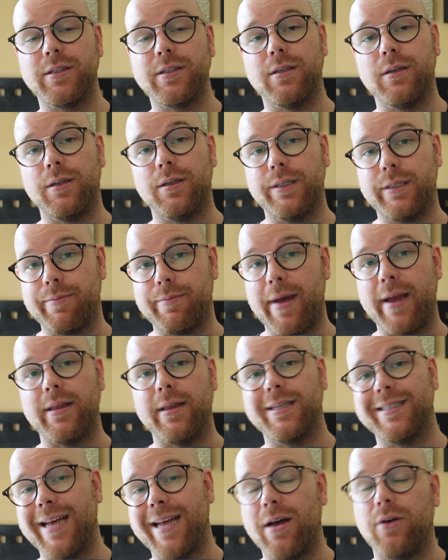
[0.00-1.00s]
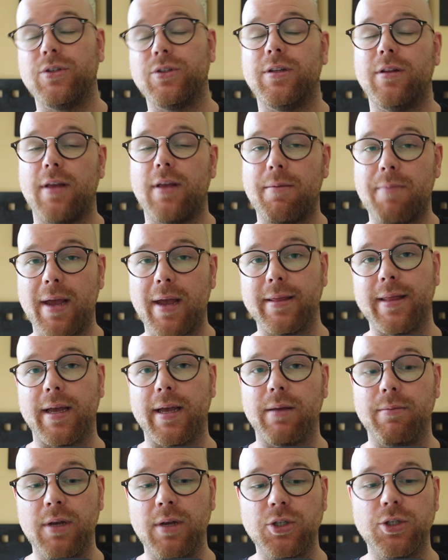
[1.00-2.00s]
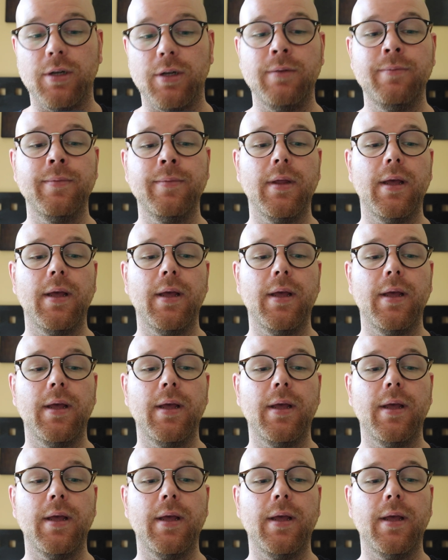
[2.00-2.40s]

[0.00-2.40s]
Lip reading: to make the sales, so they make their commission.